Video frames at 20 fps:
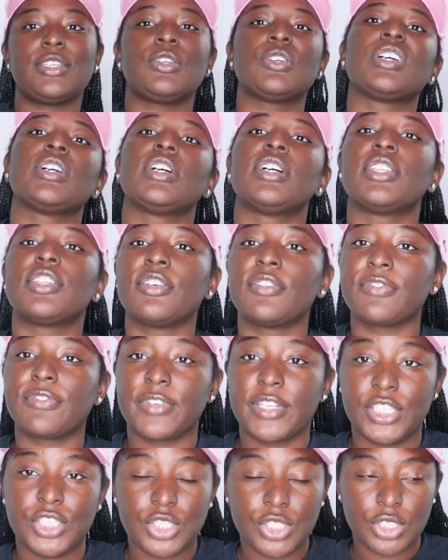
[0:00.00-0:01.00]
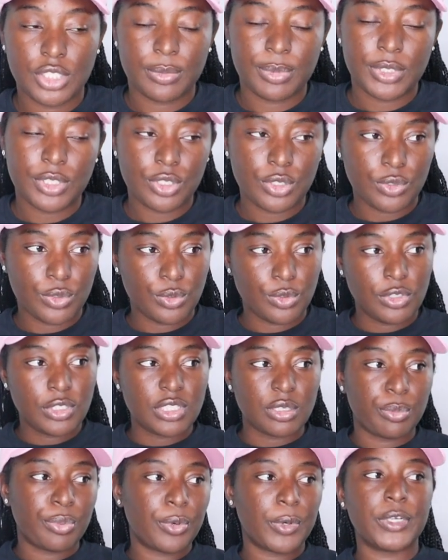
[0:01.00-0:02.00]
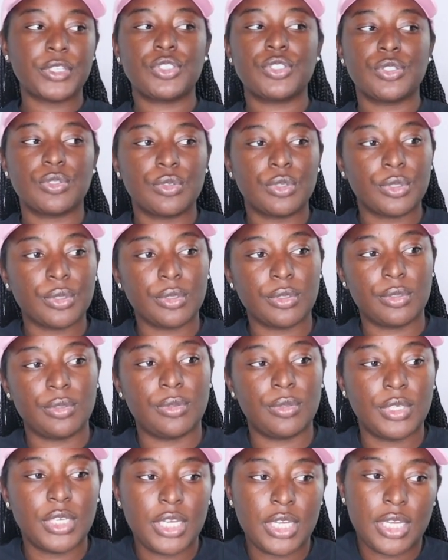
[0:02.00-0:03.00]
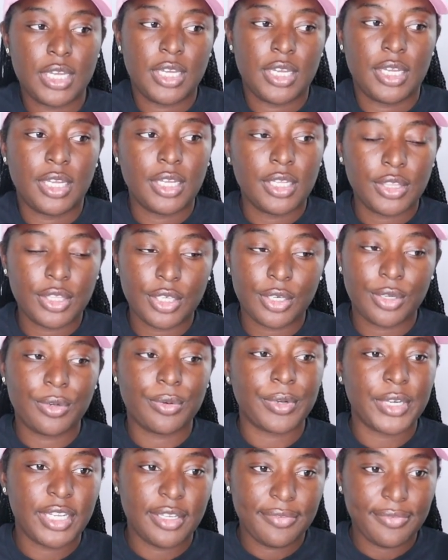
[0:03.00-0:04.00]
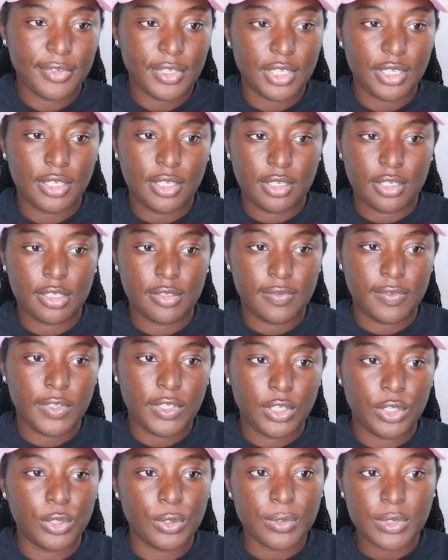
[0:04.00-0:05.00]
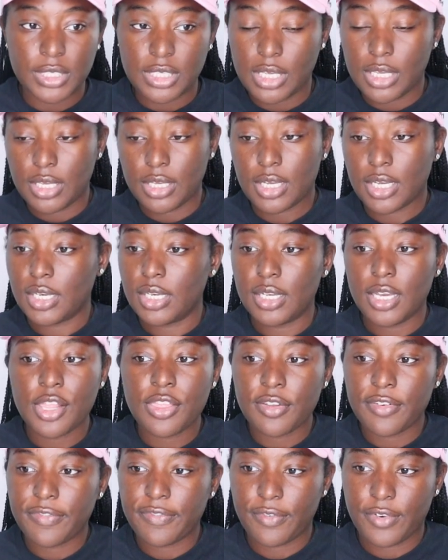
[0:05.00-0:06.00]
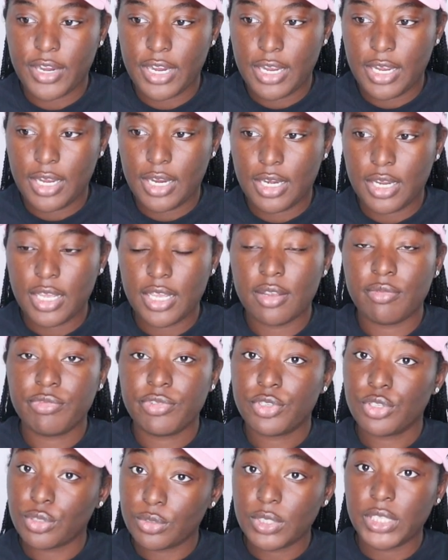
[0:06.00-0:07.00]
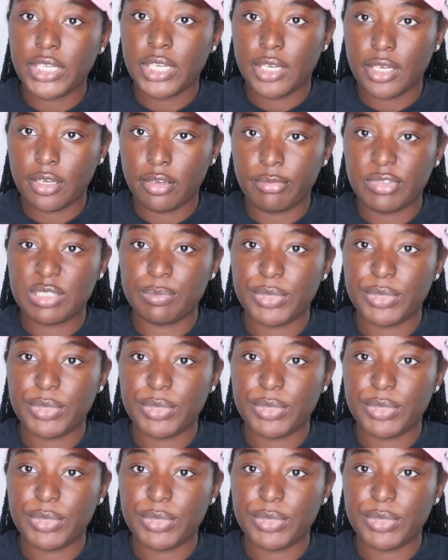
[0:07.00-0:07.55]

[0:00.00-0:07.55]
your other friendships to support you through the grief of losing another friend, it truly helps.